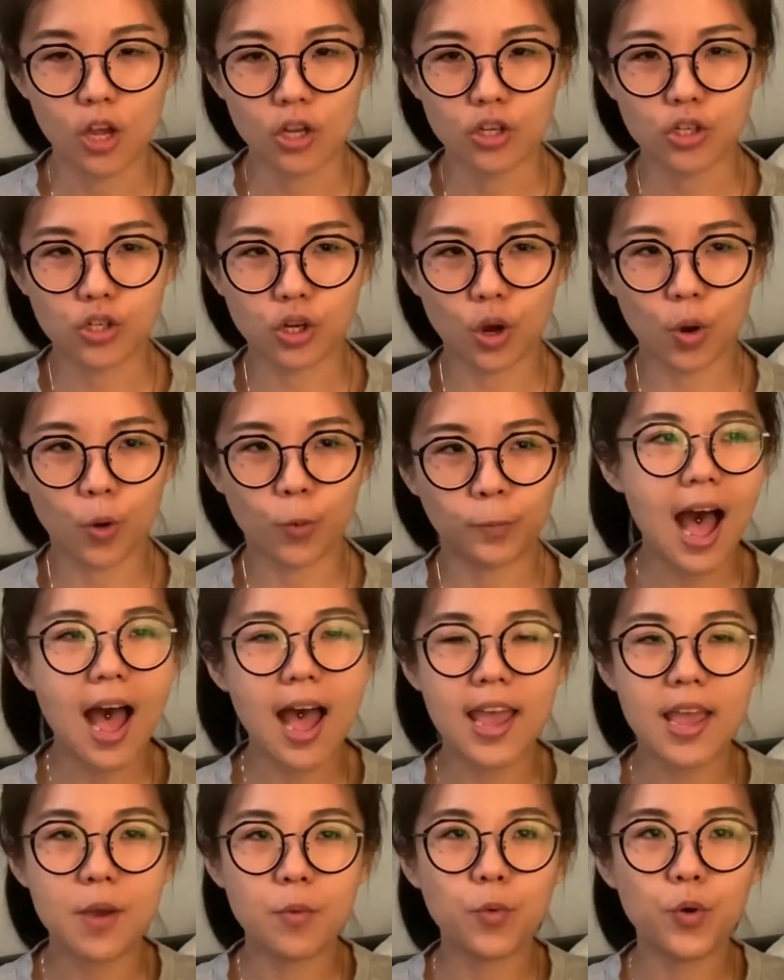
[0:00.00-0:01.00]
So
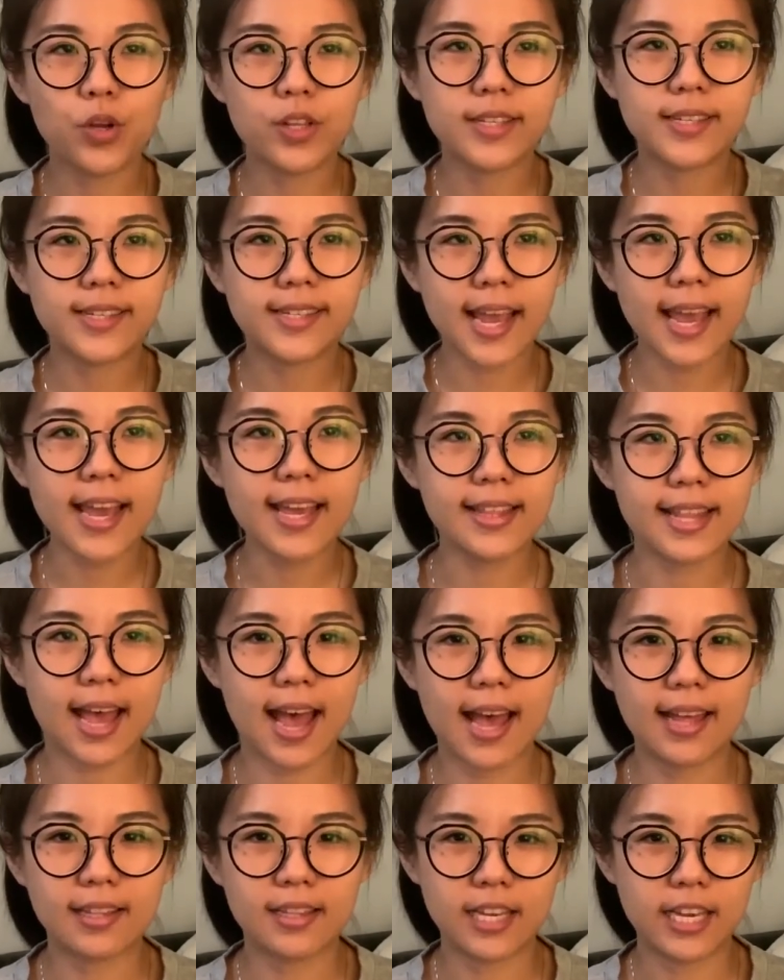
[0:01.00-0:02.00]
I would say
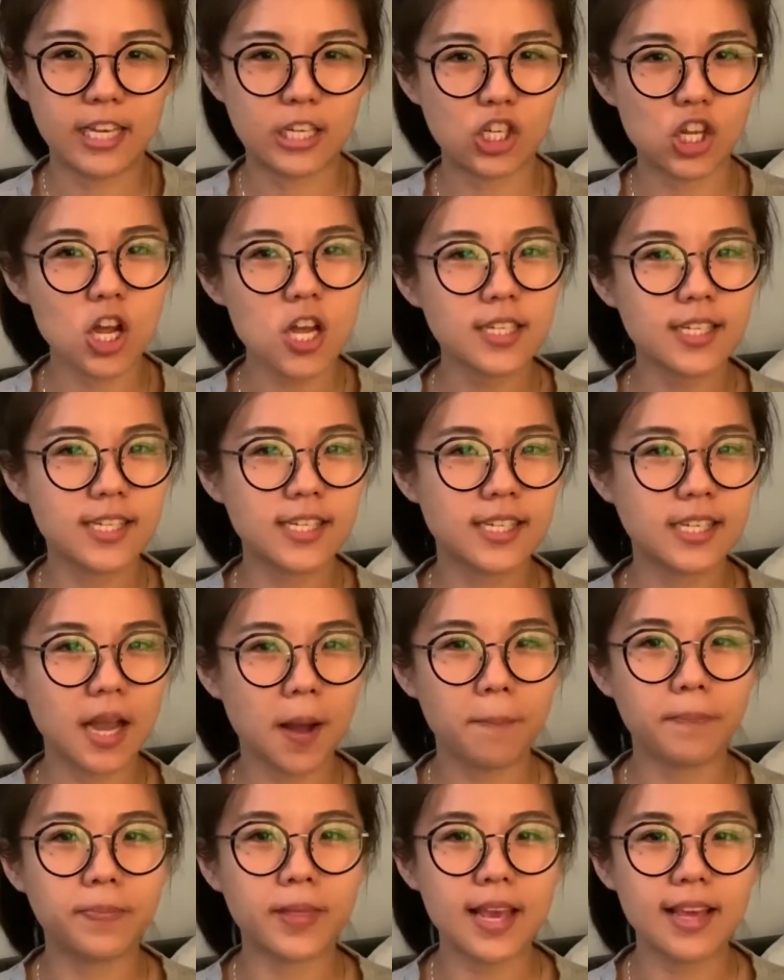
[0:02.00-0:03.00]
that it's not
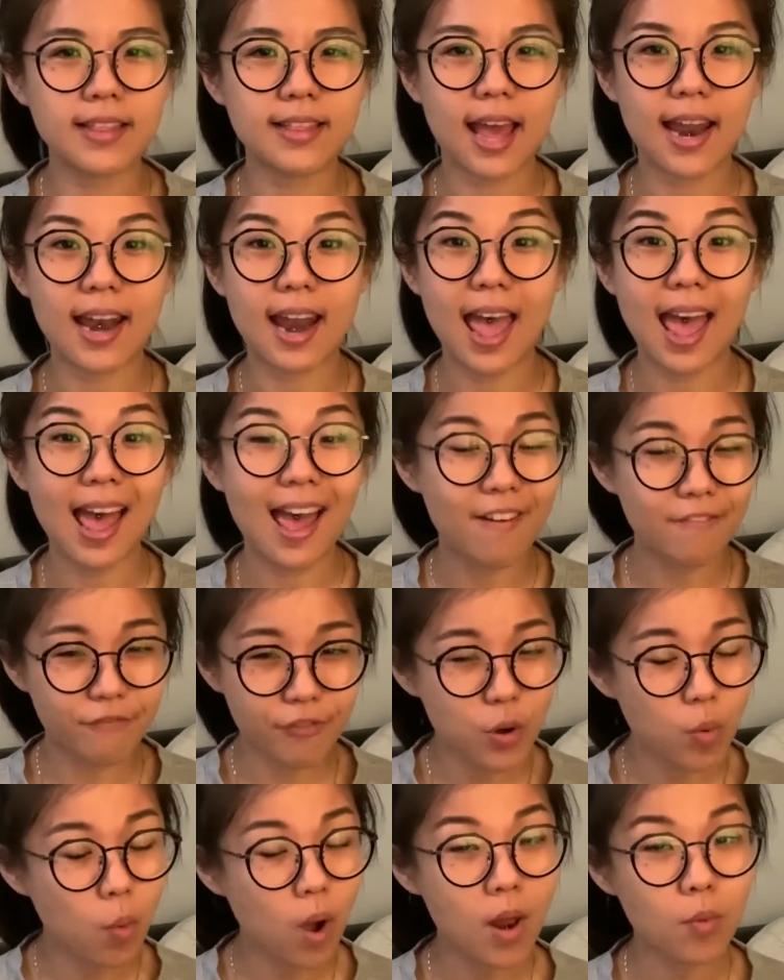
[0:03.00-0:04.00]
something that
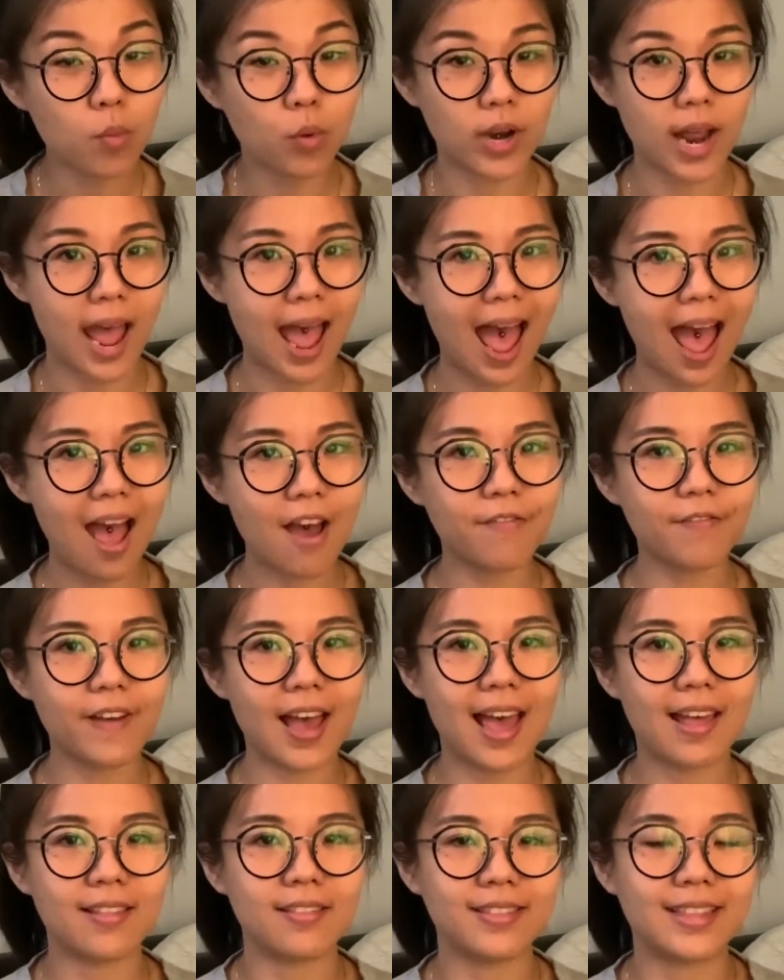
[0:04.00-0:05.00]
everyone would have,
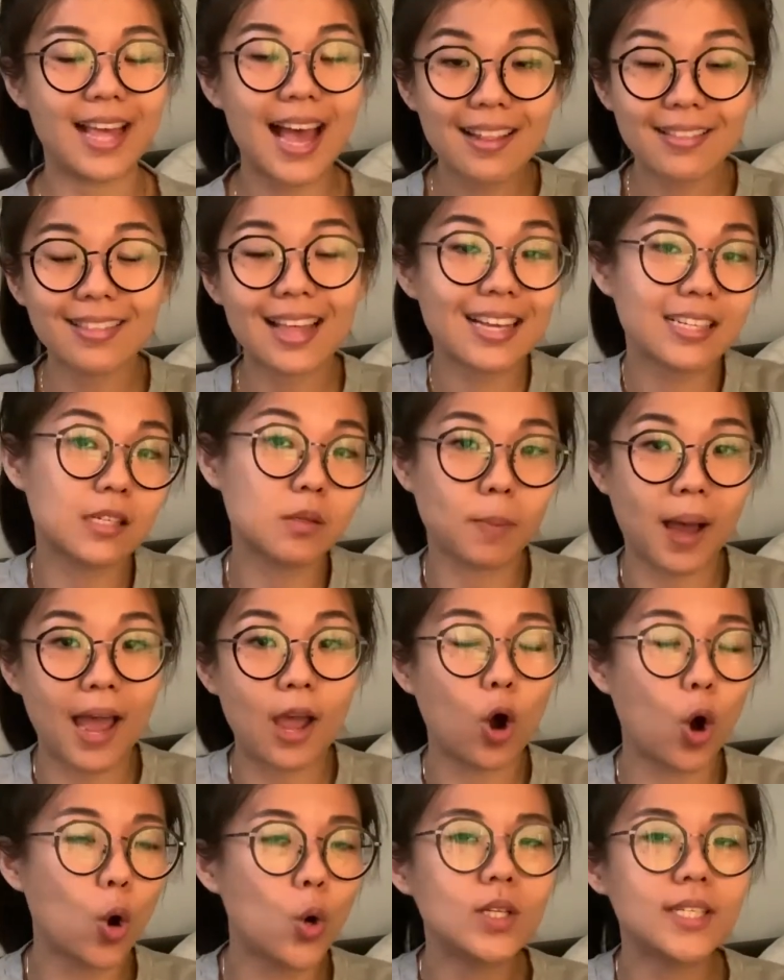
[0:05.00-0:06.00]
and that's
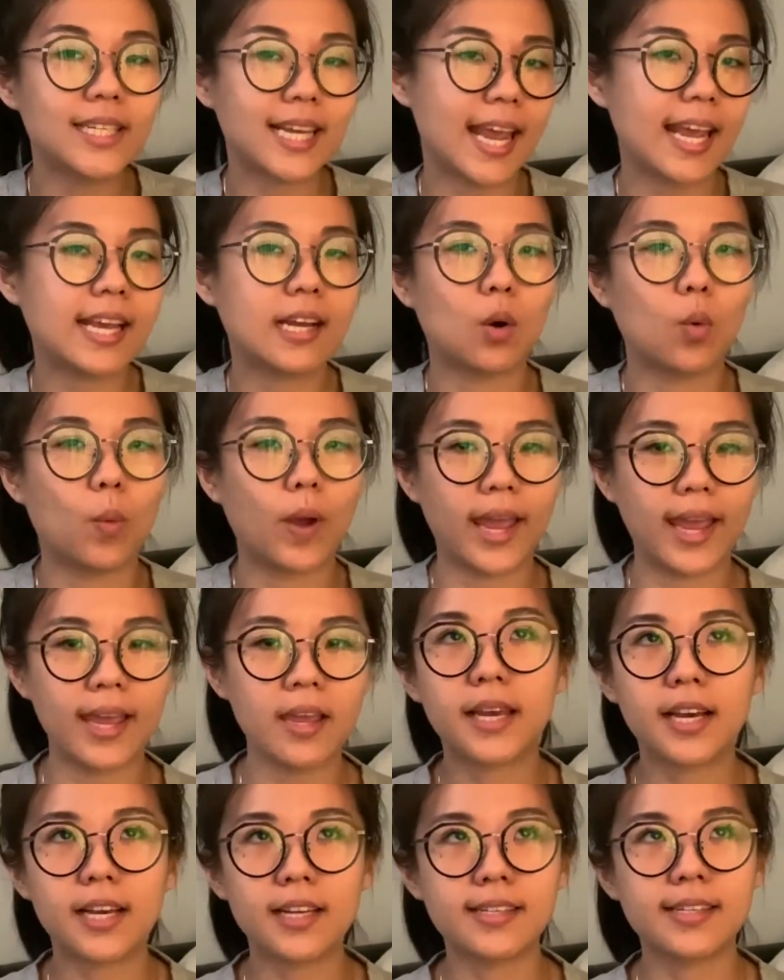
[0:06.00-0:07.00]
my own takeaway.
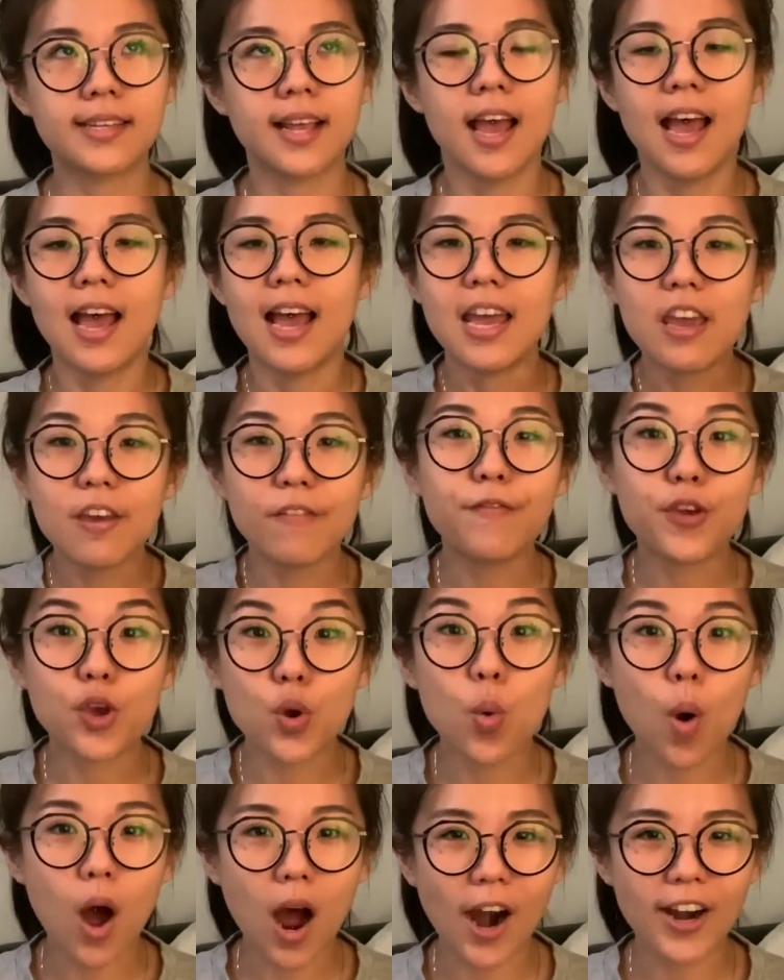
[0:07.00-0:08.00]
Because if
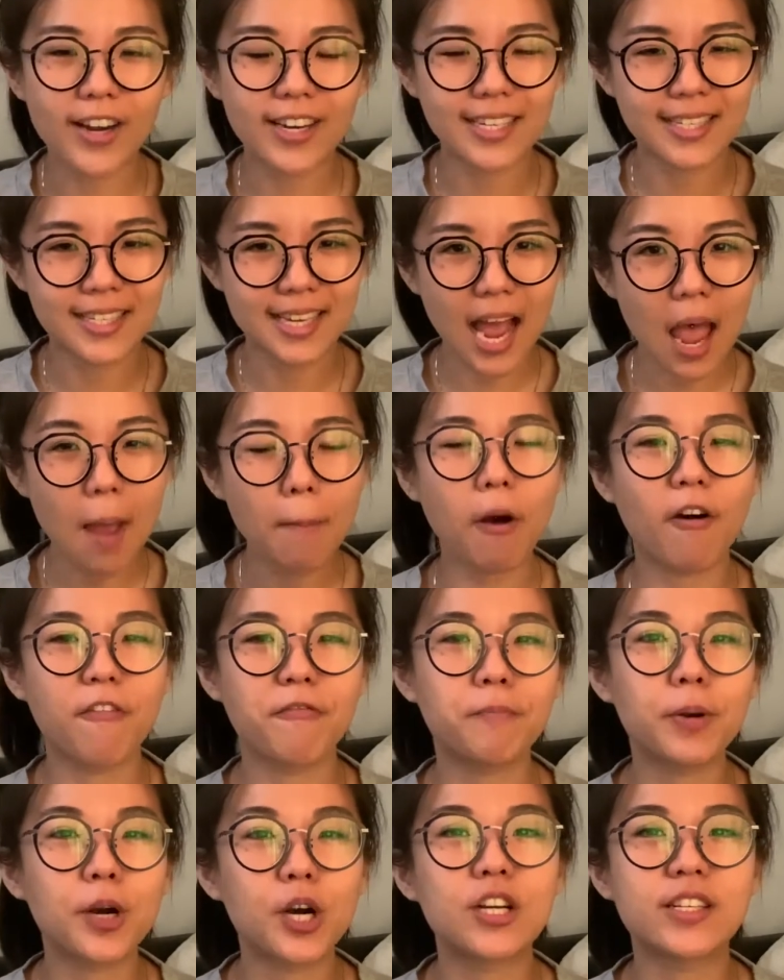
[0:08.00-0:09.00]
you are the type
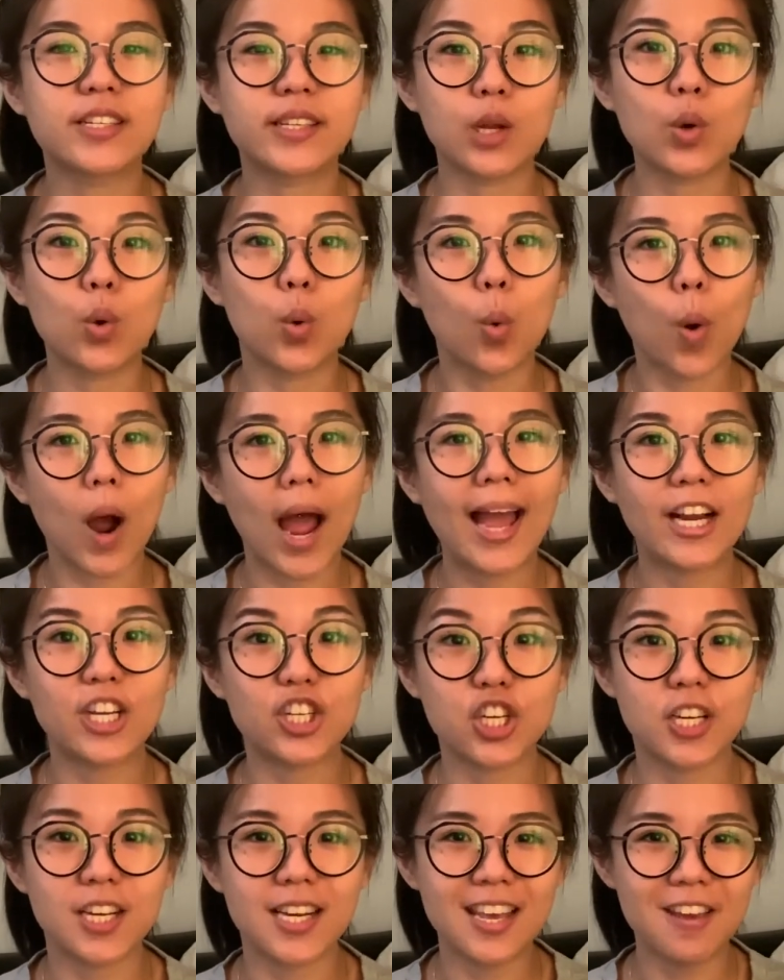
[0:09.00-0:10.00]
of person who
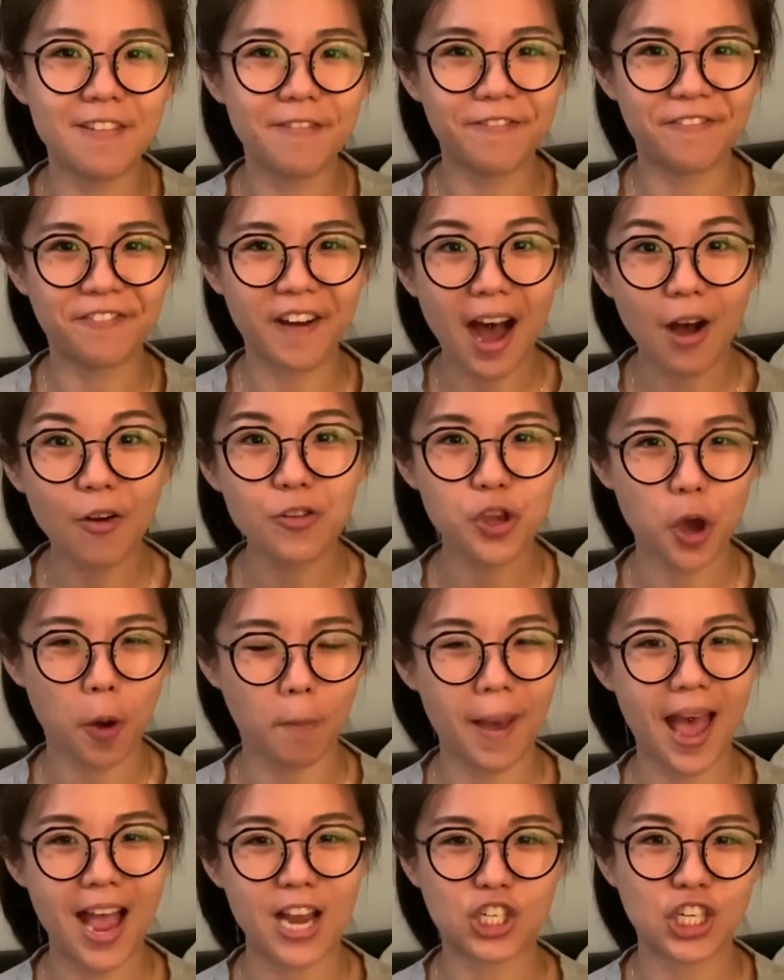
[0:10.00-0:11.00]
actually found
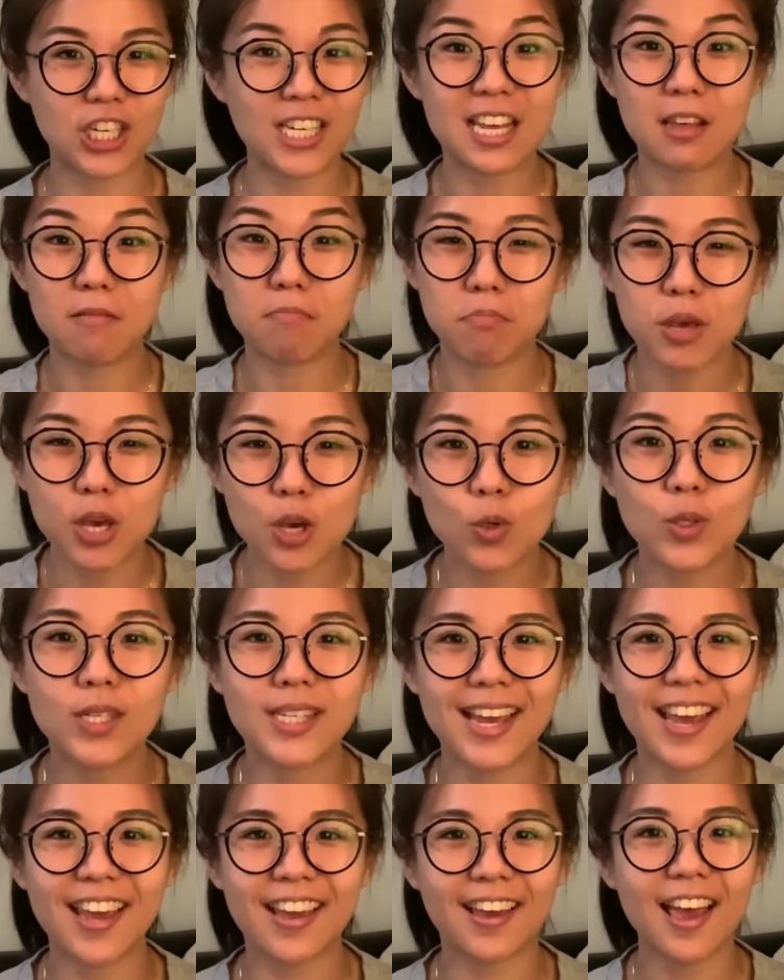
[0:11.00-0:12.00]
your passion in
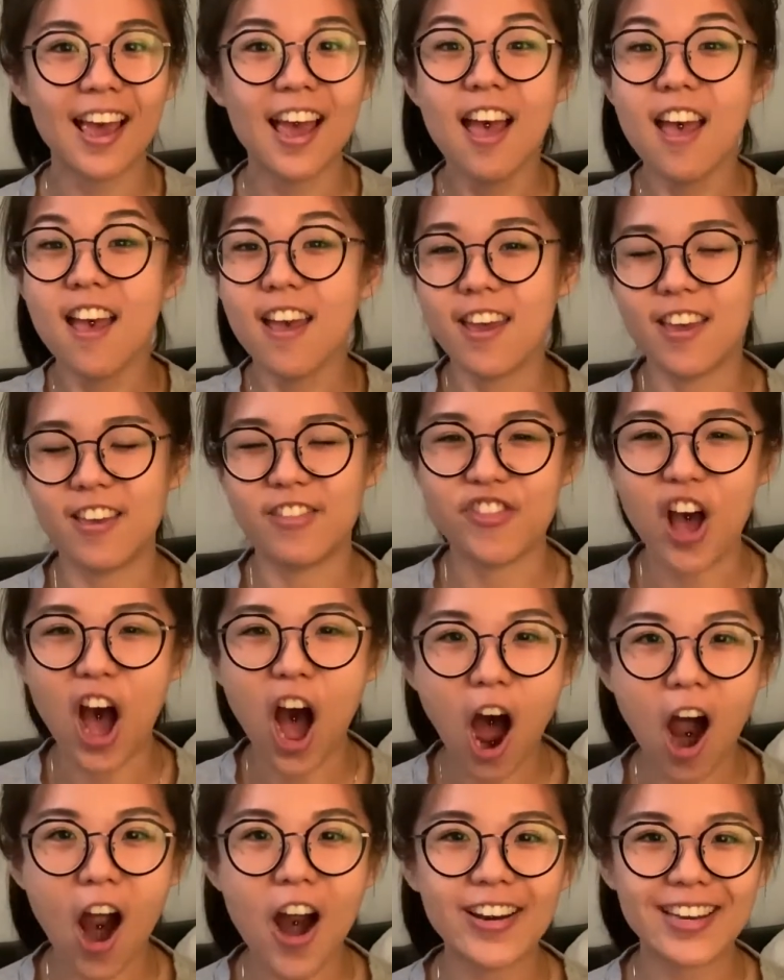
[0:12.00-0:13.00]
music, in
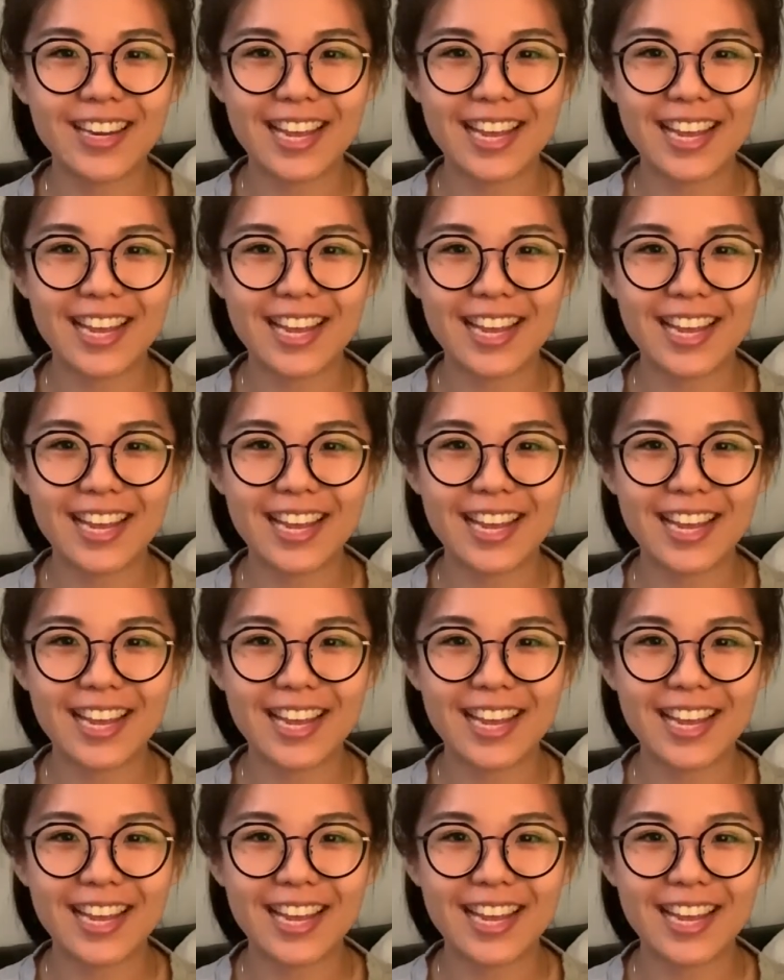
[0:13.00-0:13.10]
art,